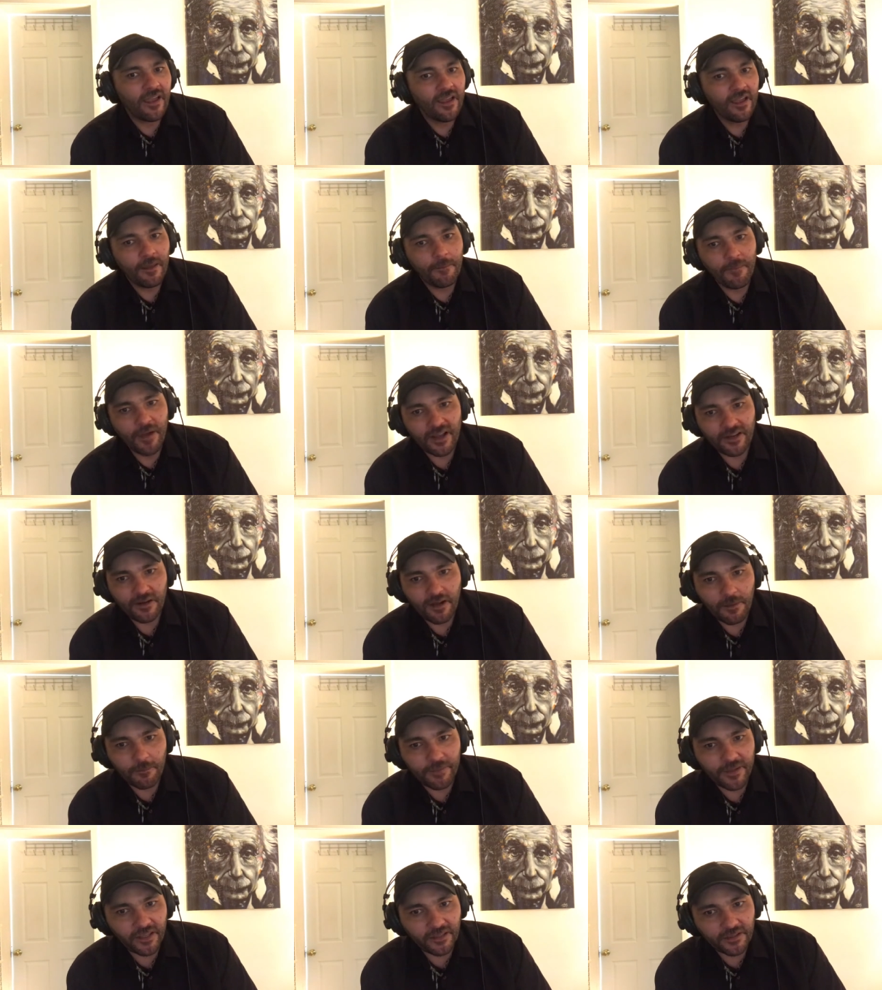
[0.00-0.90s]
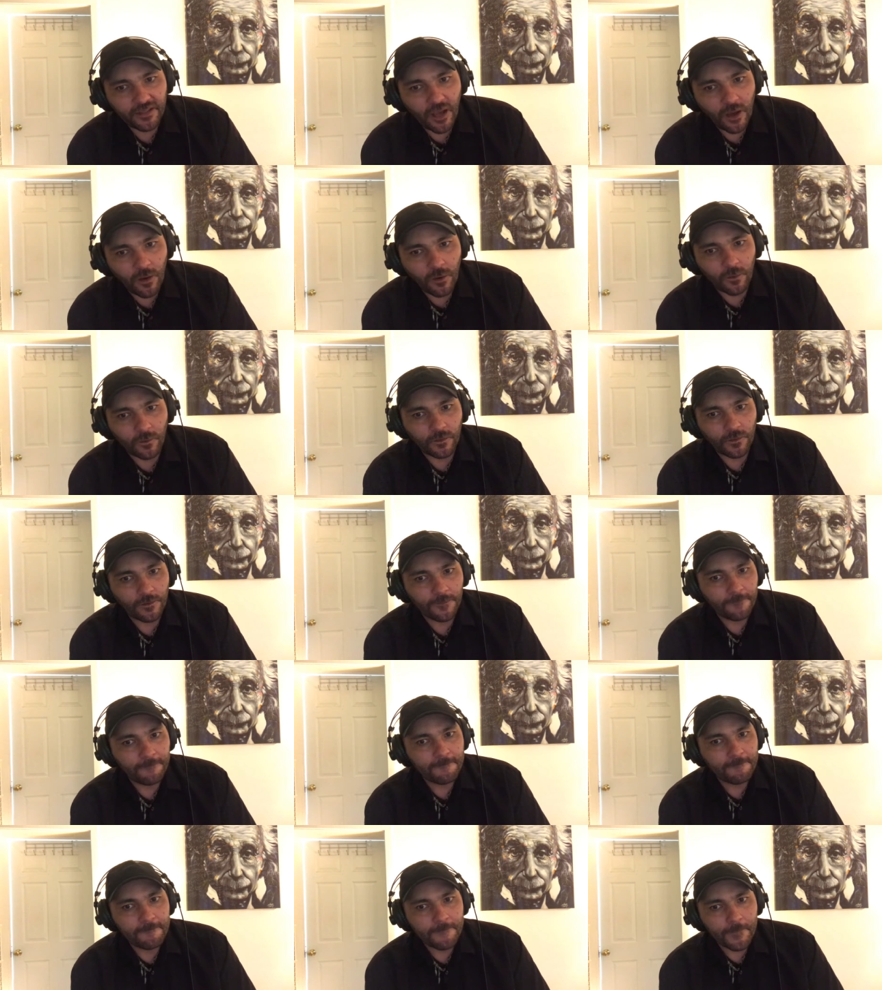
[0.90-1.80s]
It might not be atoned
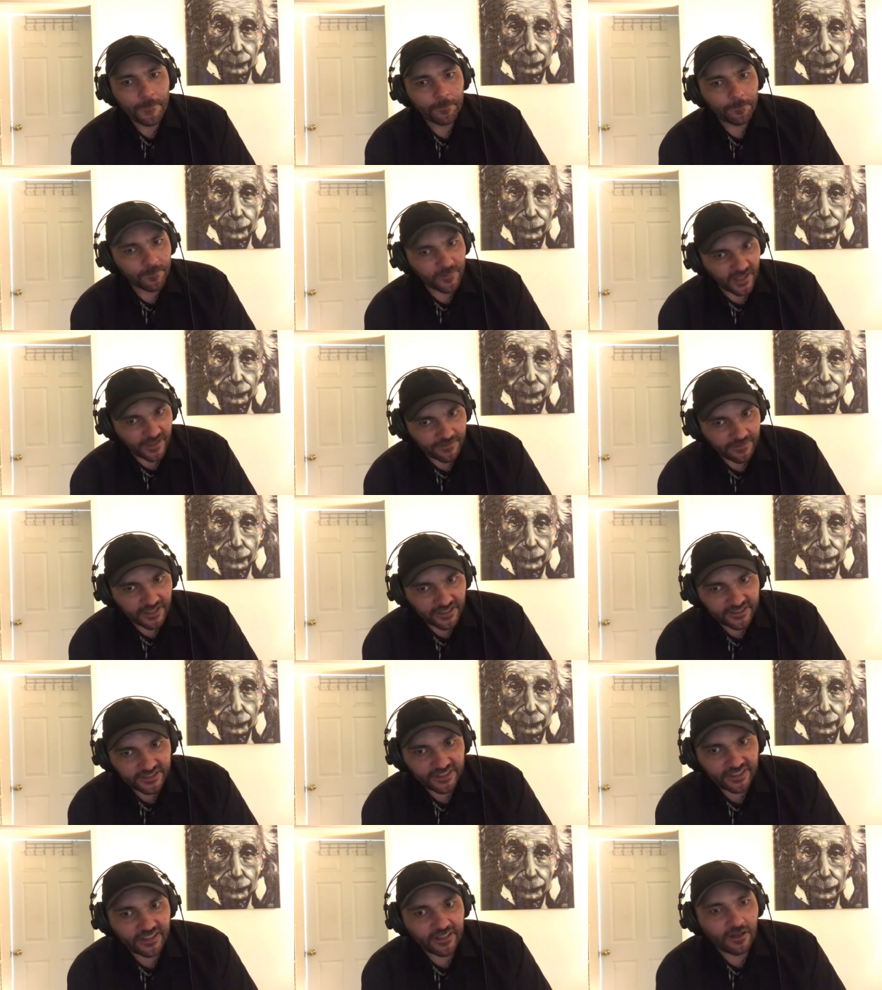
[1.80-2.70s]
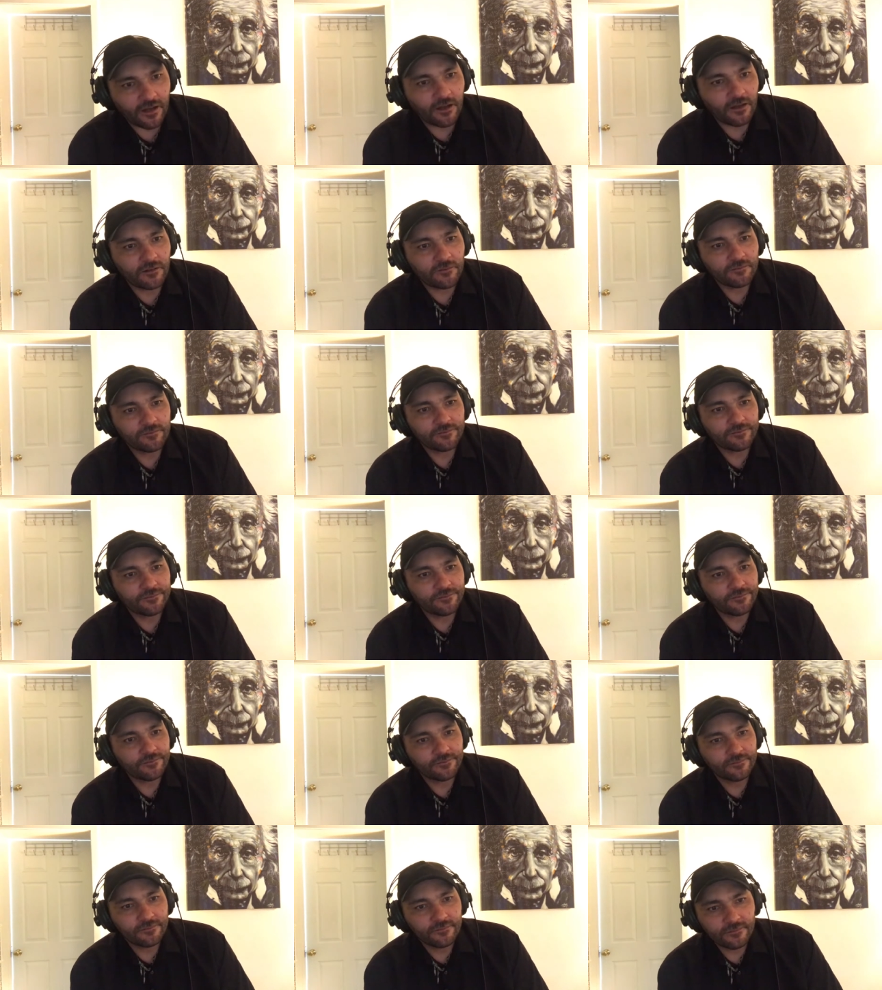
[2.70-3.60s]
in this eon
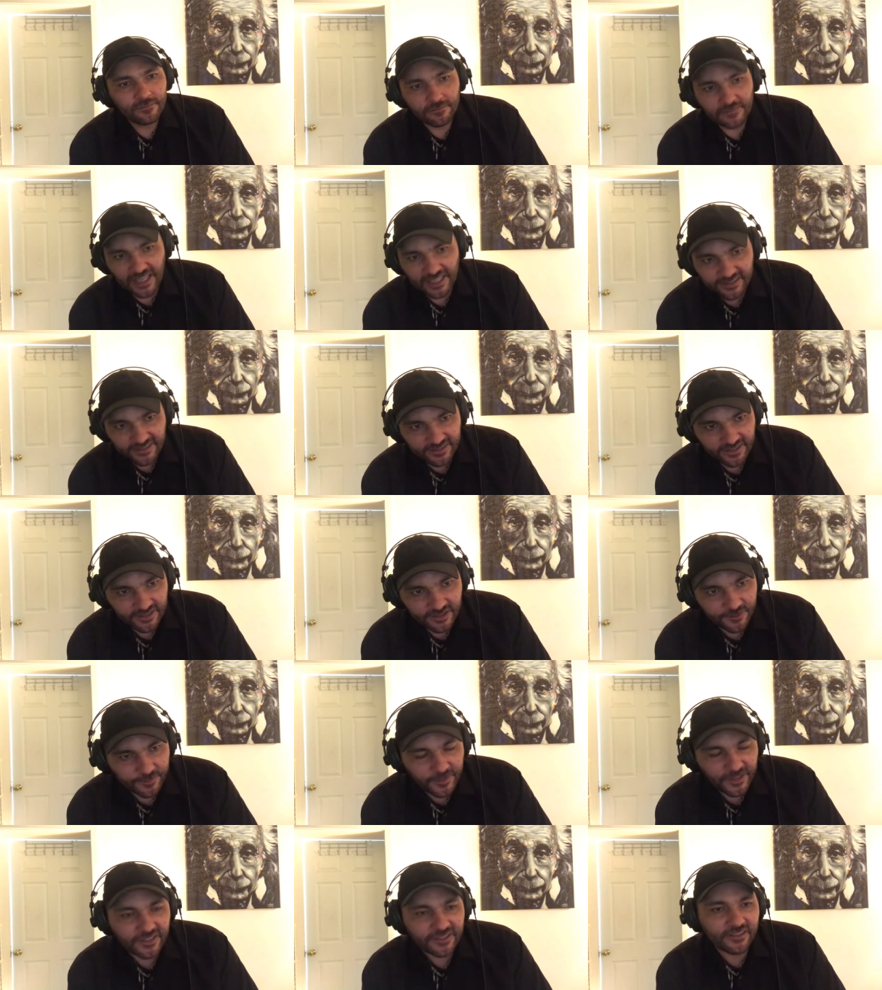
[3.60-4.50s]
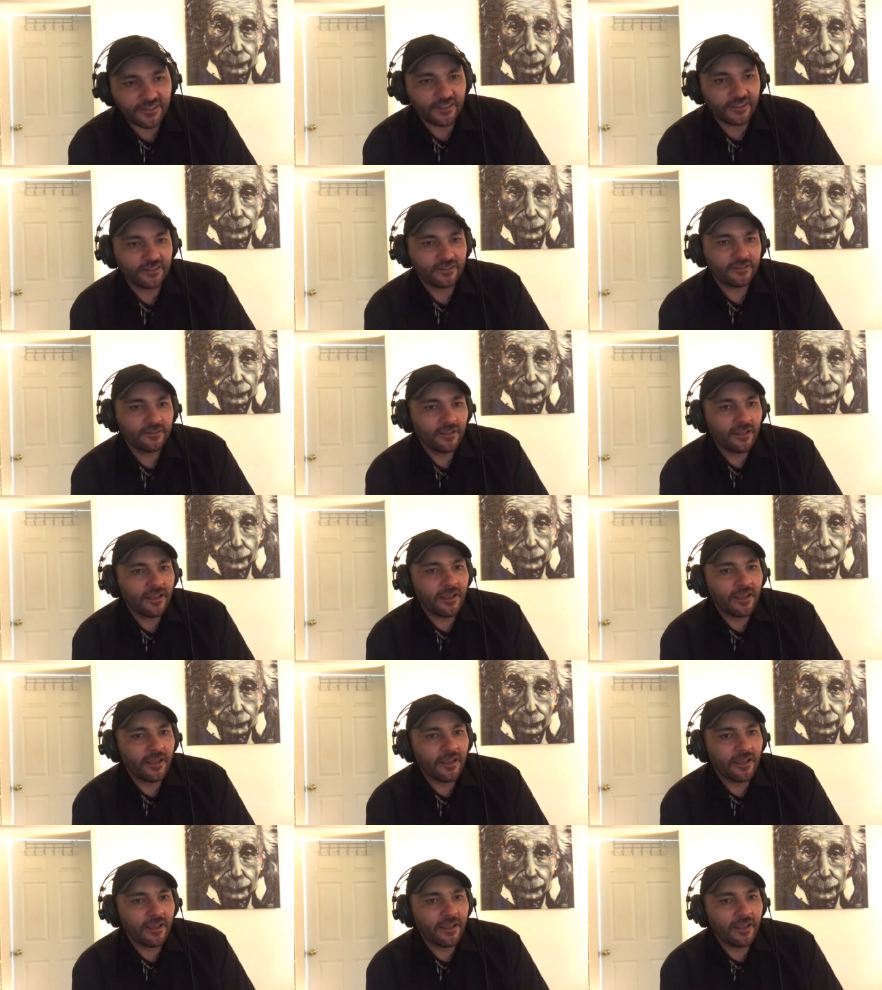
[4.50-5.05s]
as this species.